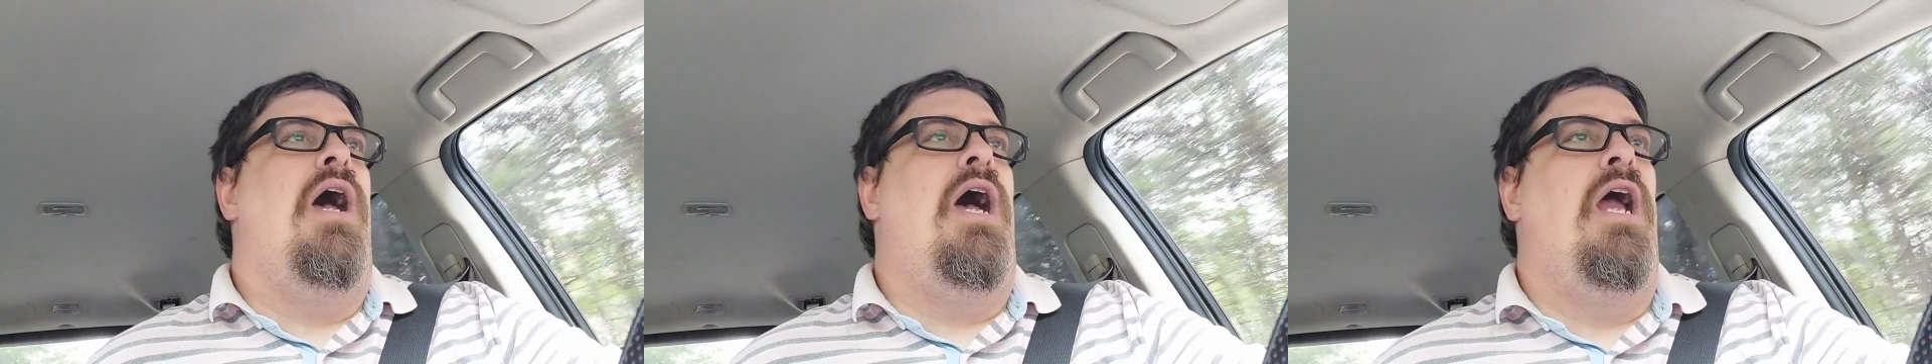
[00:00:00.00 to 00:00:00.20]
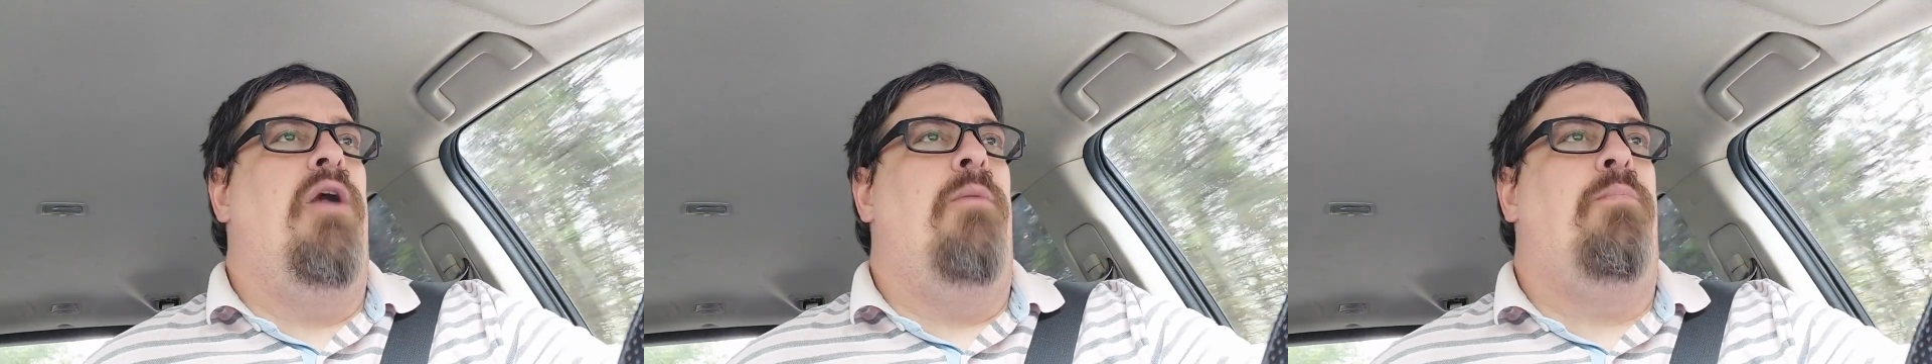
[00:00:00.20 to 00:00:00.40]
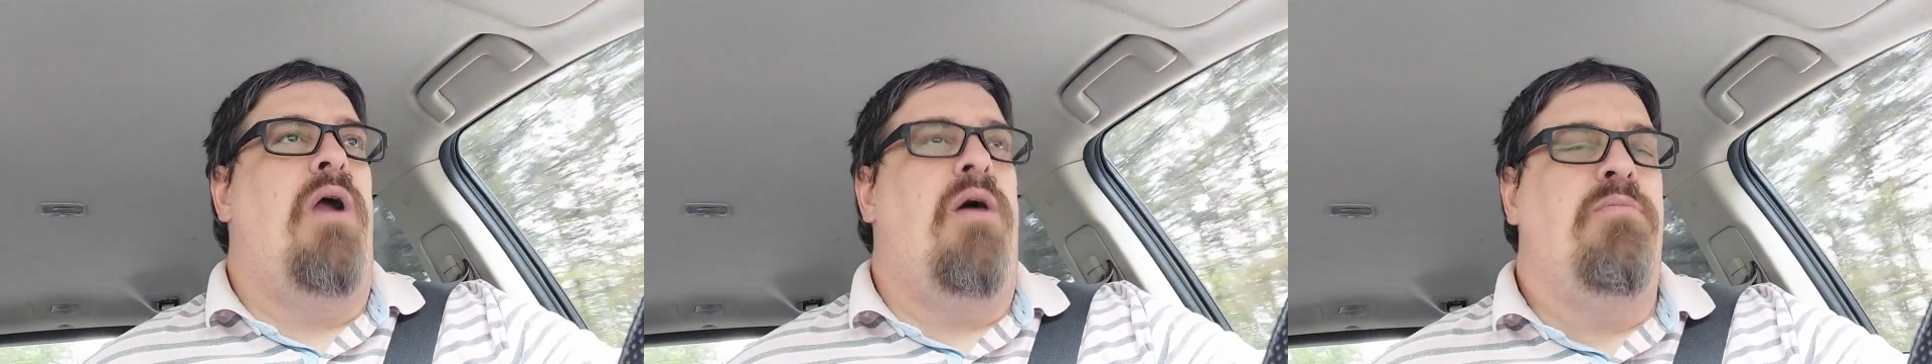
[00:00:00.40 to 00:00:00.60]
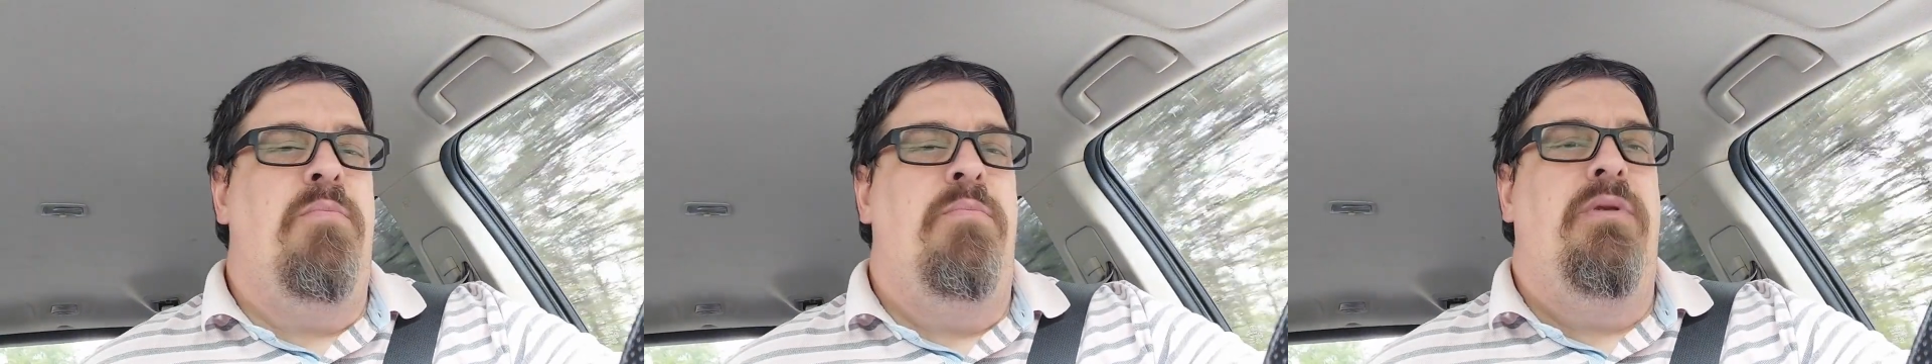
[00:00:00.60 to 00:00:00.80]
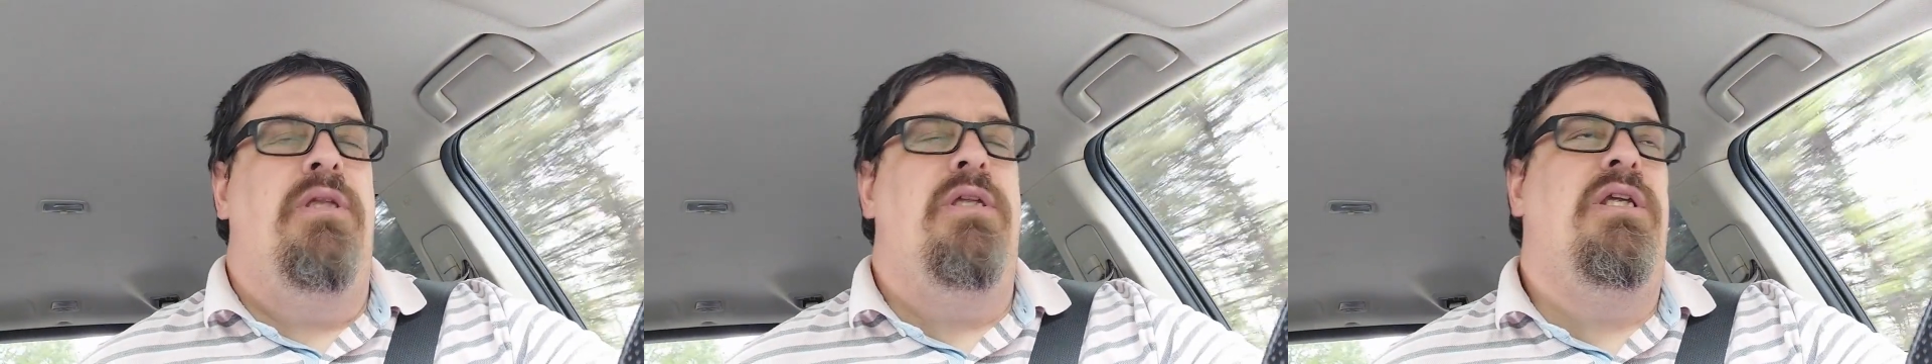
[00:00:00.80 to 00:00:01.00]
higher
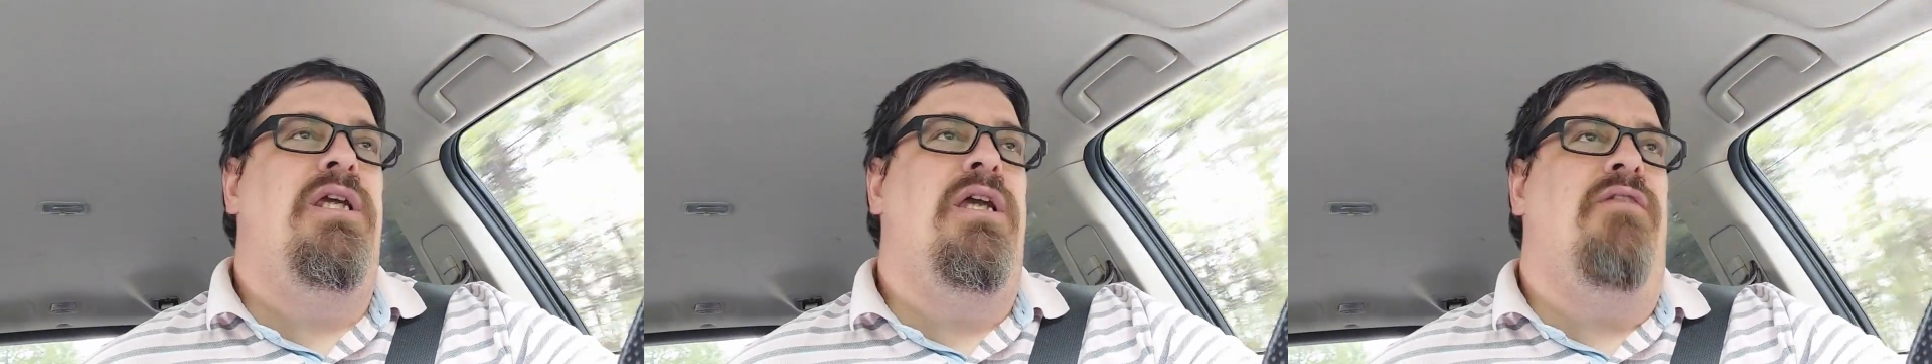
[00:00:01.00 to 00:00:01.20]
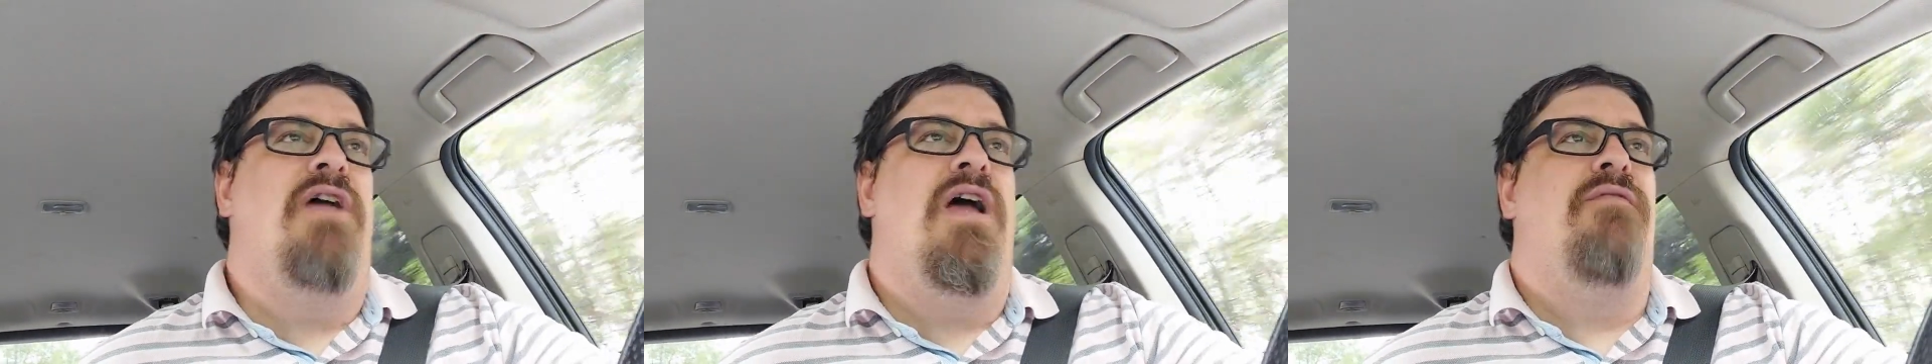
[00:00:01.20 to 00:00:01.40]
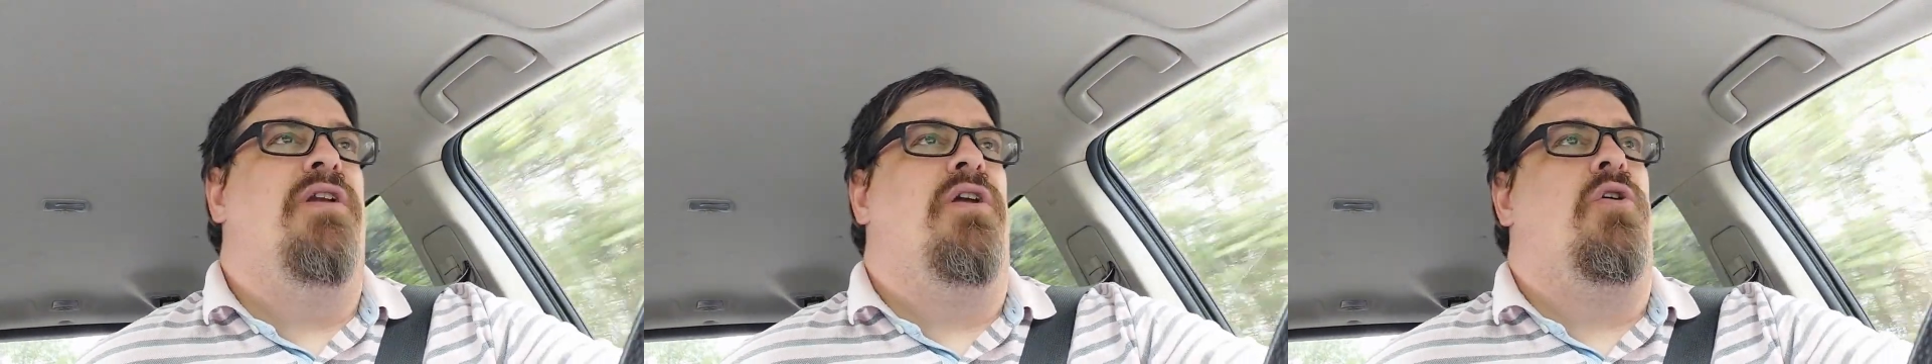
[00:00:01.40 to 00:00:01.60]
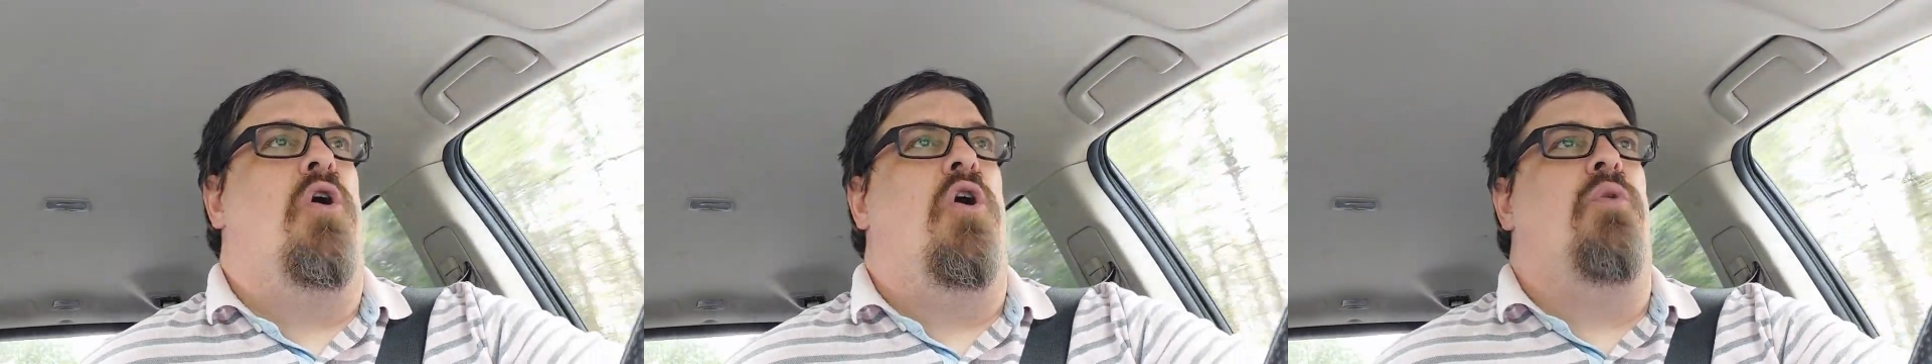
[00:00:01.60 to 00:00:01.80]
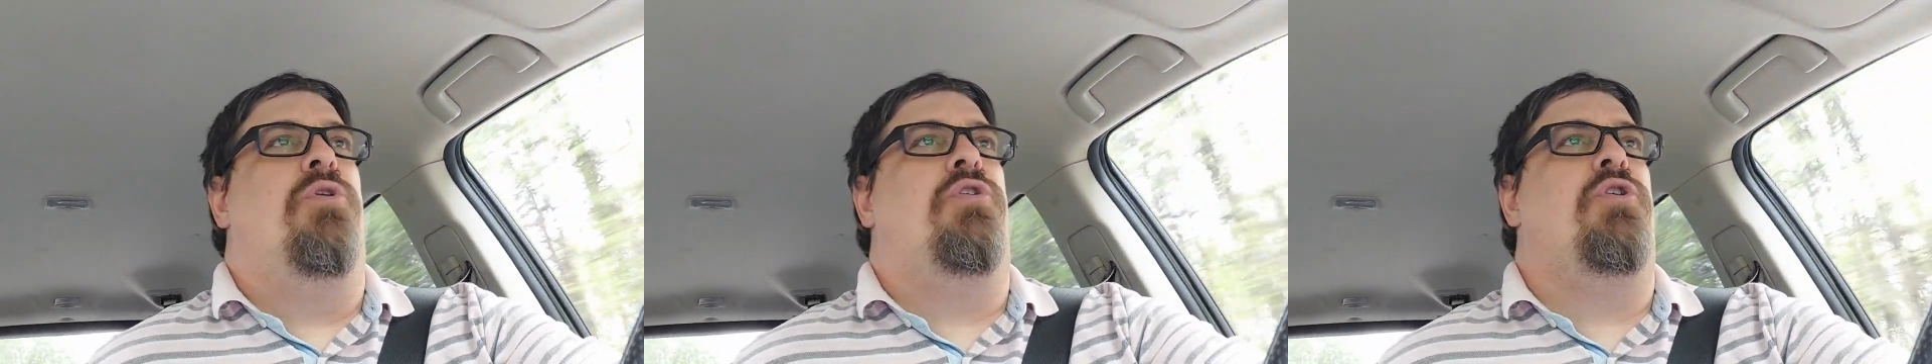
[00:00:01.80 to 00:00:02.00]
probability of having a
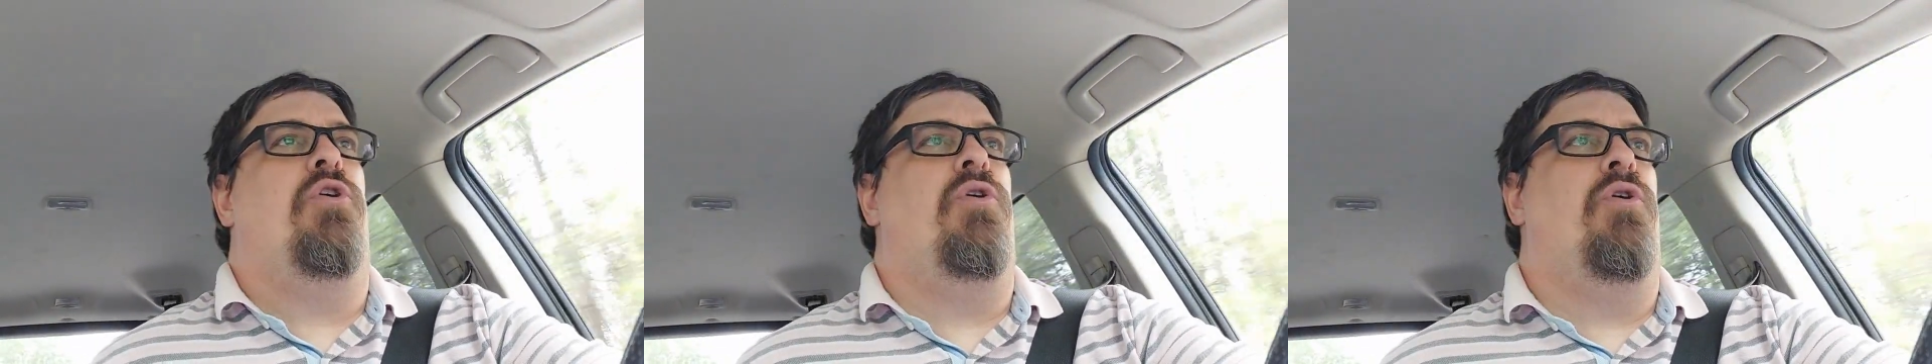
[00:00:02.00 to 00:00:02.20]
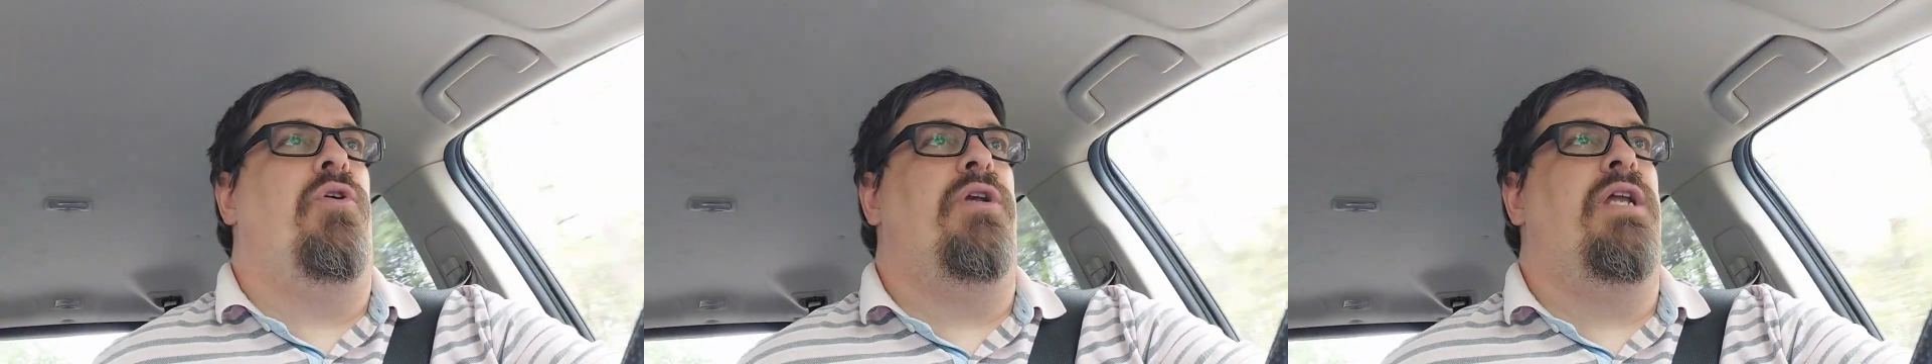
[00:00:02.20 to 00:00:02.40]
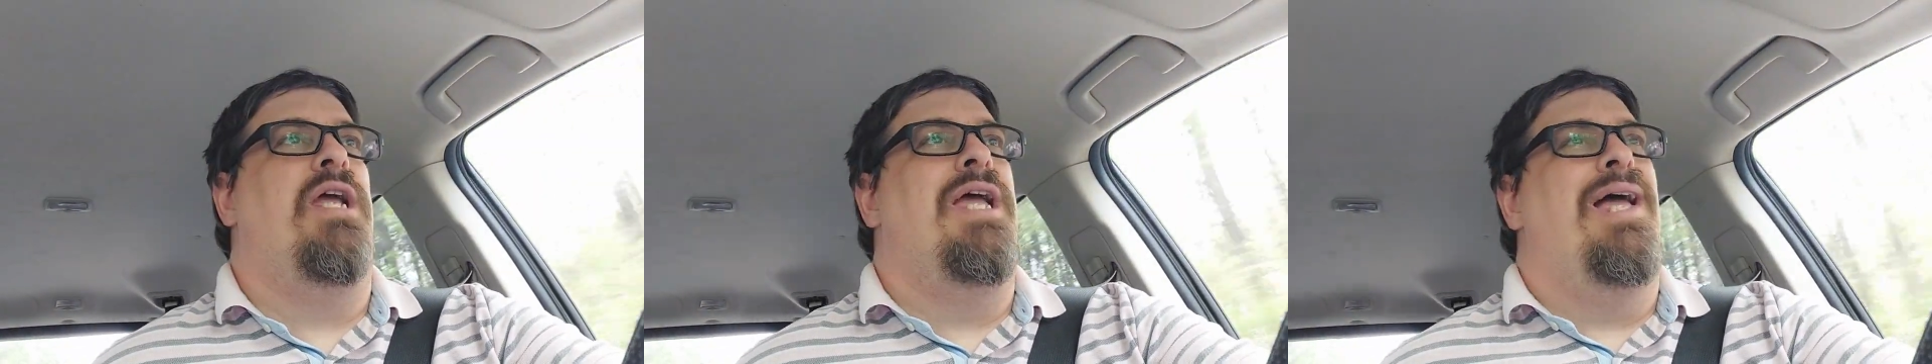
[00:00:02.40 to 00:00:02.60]
card returned